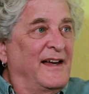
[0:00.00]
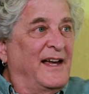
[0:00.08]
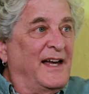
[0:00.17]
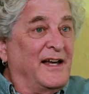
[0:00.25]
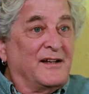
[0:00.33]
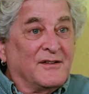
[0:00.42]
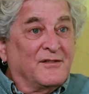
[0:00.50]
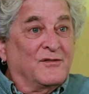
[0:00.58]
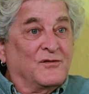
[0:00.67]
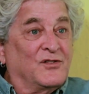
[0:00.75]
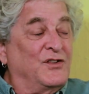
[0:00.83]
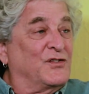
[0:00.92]
And
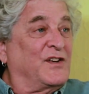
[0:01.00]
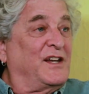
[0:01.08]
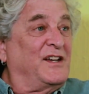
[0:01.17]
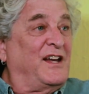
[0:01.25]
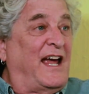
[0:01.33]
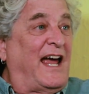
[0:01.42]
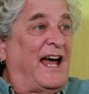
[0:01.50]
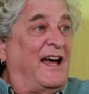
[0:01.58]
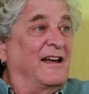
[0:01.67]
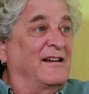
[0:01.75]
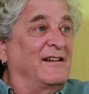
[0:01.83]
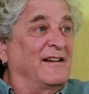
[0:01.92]
she said, yeah.
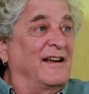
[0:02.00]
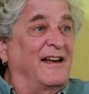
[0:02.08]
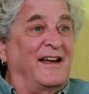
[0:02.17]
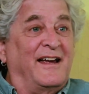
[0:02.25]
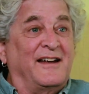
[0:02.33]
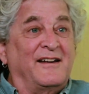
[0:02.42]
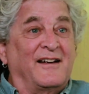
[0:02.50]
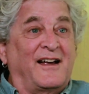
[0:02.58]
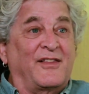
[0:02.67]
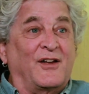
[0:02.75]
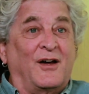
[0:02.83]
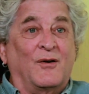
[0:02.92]
And
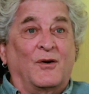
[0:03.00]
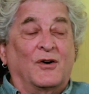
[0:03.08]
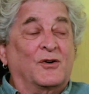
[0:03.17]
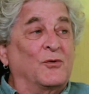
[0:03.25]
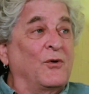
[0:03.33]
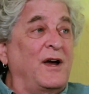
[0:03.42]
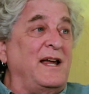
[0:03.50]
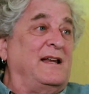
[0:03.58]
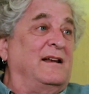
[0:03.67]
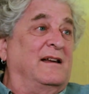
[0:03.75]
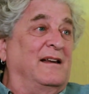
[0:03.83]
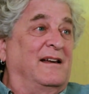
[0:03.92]
I thought, oh, great.
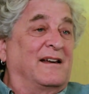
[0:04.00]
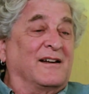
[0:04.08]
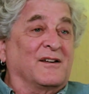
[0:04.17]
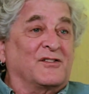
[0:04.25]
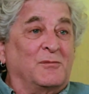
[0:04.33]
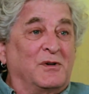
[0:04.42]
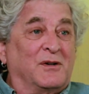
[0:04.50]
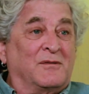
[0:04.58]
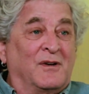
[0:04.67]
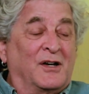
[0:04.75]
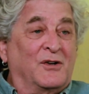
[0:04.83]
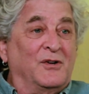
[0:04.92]
You know, she'd be a,
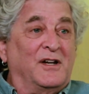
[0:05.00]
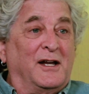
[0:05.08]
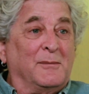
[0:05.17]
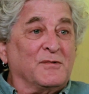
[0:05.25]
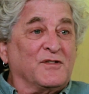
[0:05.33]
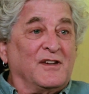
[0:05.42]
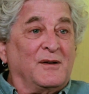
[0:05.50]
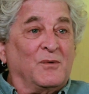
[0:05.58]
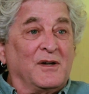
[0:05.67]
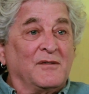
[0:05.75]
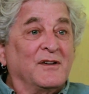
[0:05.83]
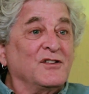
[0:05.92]
a good MC.
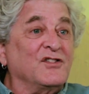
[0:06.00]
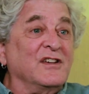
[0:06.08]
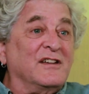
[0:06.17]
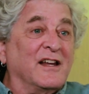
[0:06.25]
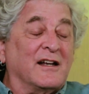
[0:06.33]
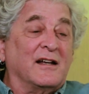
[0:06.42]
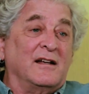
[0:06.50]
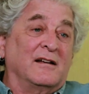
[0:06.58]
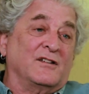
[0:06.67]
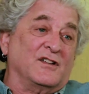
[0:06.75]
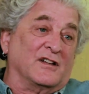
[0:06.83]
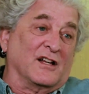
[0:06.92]
Well, she did
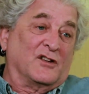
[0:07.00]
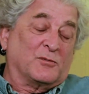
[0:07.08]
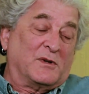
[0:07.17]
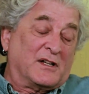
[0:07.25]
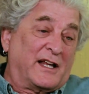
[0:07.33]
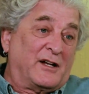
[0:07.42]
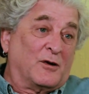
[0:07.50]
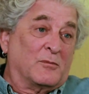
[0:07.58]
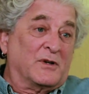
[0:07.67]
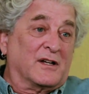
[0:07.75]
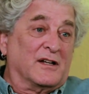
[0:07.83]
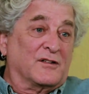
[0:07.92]
it. She tells me later
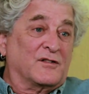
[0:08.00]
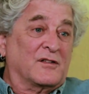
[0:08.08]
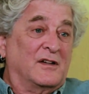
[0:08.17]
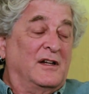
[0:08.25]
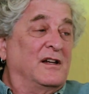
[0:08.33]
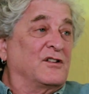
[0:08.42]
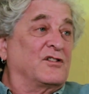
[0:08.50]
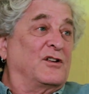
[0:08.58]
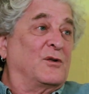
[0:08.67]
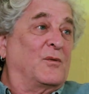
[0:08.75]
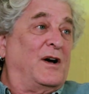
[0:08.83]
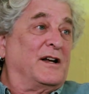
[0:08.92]
because she
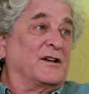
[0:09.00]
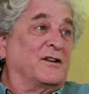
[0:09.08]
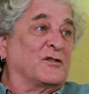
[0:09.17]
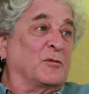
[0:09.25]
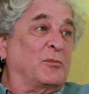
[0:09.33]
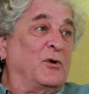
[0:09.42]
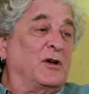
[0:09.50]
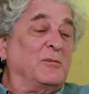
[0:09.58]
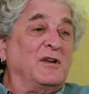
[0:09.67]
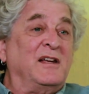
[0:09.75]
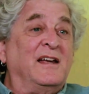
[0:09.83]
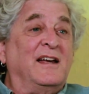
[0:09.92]
didn't want to
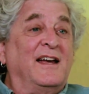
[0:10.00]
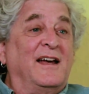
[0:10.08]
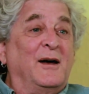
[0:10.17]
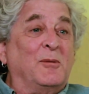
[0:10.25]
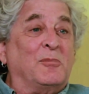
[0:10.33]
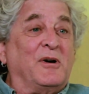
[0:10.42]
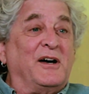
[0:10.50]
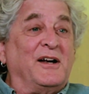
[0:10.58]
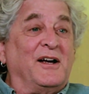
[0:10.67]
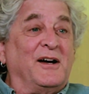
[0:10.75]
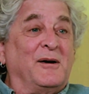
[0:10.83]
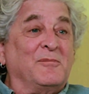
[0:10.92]
disappoint me.
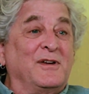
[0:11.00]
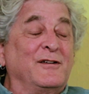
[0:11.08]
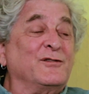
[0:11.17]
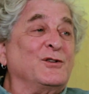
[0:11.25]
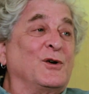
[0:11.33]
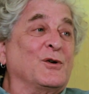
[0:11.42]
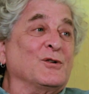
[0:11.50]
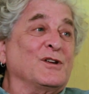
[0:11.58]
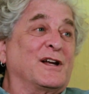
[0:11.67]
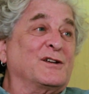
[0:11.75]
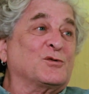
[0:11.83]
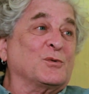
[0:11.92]
But um, even though her
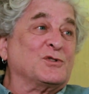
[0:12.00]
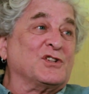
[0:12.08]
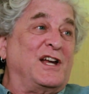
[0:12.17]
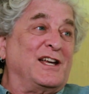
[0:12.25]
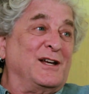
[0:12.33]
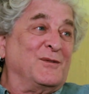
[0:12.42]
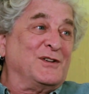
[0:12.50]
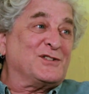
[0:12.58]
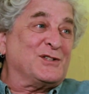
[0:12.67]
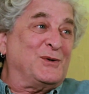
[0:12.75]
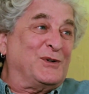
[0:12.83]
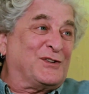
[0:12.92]
legs were shaking when
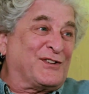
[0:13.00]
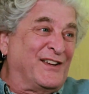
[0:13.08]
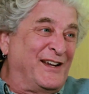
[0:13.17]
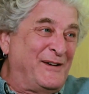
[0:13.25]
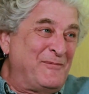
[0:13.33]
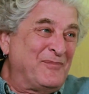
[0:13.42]
she was